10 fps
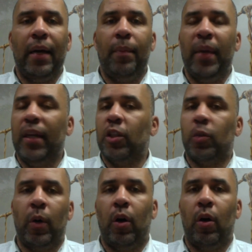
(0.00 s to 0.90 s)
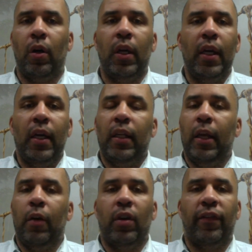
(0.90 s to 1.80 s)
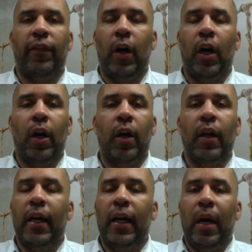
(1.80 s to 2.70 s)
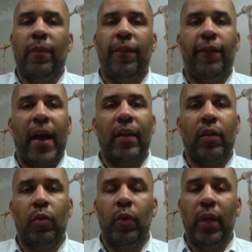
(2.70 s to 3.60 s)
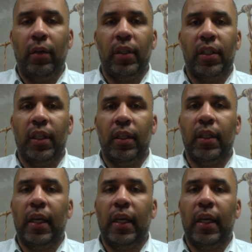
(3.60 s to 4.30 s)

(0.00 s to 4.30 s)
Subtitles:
big and small, near and far, fight through illnesses.